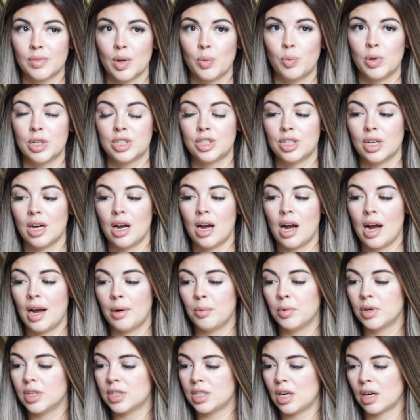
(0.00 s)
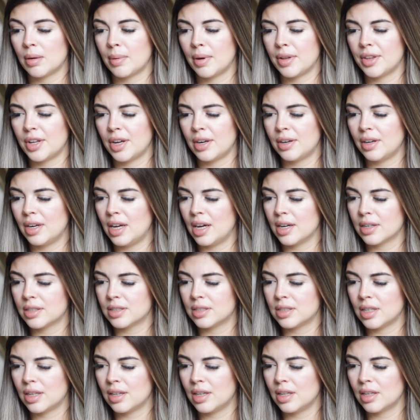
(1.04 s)
which I want to talk about that
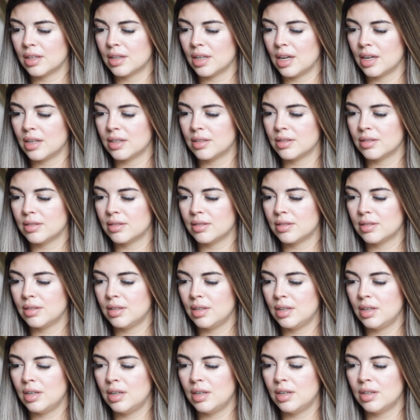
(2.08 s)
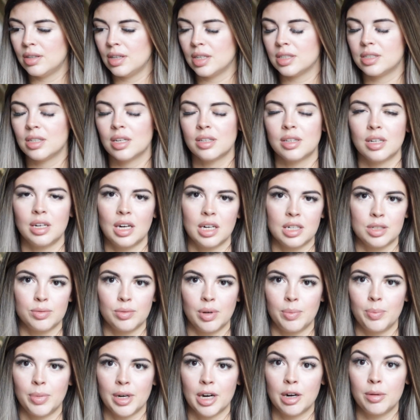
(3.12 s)
next. I think that's not the next
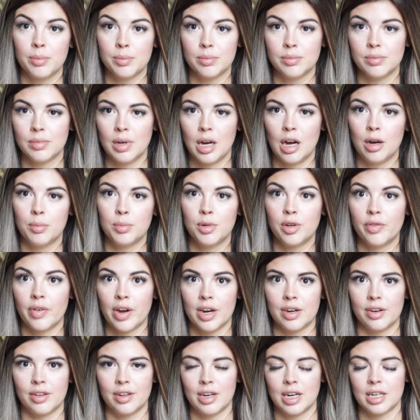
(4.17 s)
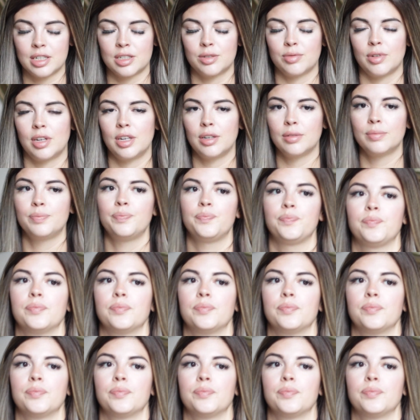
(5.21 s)
one, but I'll move on to the next one.